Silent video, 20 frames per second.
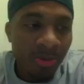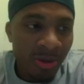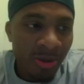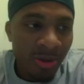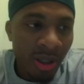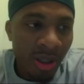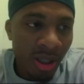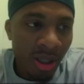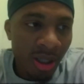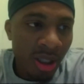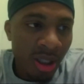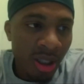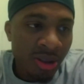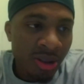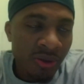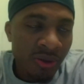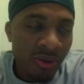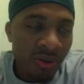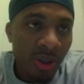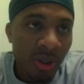Like
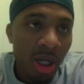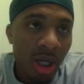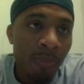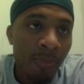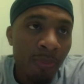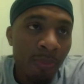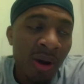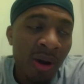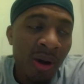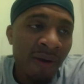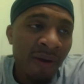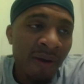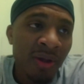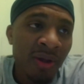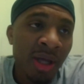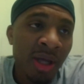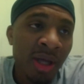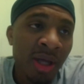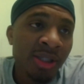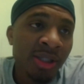bro. I feel
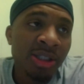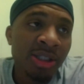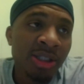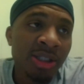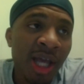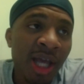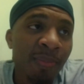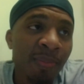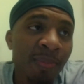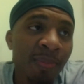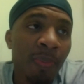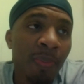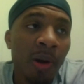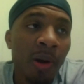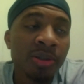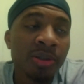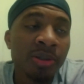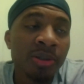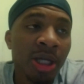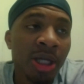like he's the type of
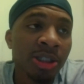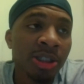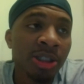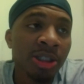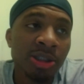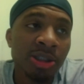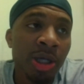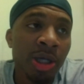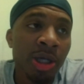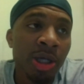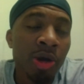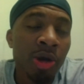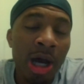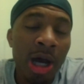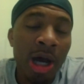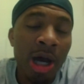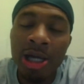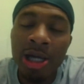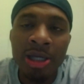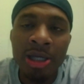person that just tell you
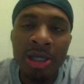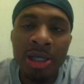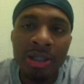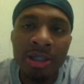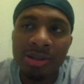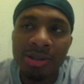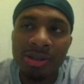how it is.